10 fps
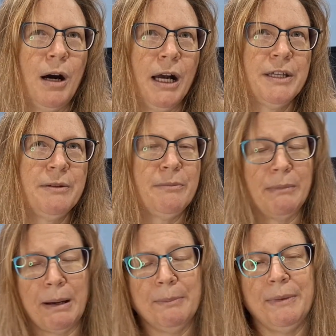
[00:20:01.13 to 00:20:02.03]
knew
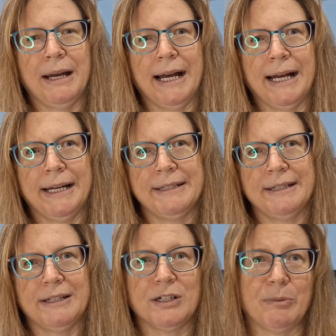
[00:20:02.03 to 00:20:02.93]
Mum had
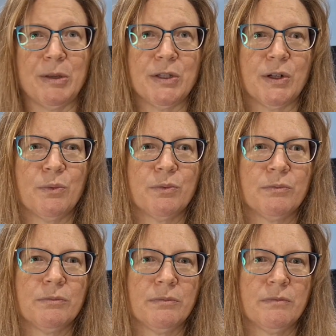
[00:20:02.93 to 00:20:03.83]
a diamond dot
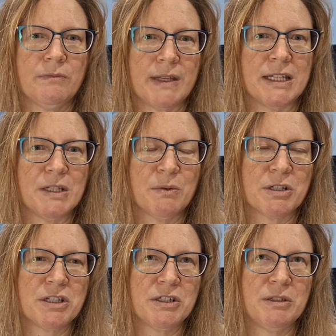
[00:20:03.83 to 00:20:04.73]
that she
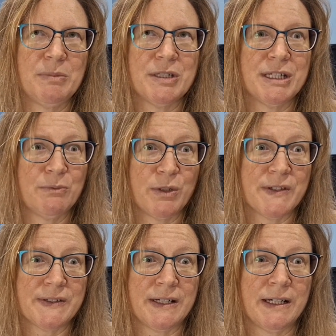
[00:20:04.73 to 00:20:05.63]
wanted to do, but she
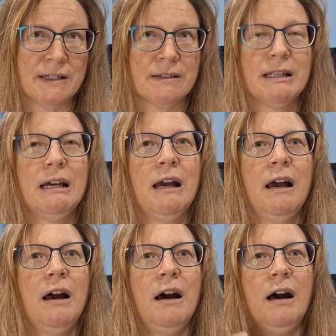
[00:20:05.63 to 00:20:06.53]
wouldn't start.
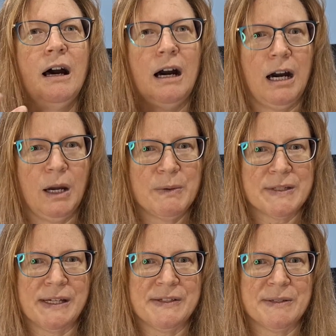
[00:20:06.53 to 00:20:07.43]
I was
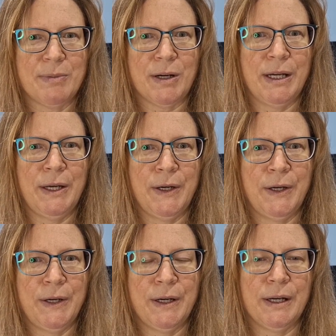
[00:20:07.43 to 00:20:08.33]
asked to buy
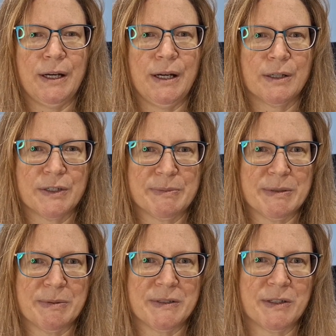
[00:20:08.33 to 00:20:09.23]
her a
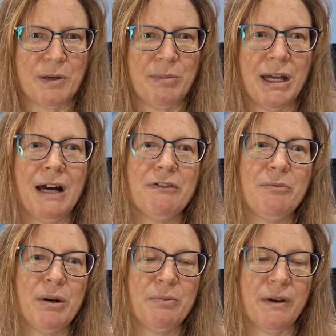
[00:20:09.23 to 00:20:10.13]
Christmas present on behalf of
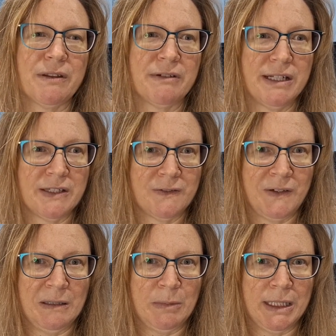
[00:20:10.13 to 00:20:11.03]
my brother and his
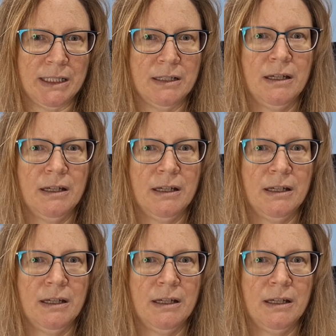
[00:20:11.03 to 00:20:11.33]
family.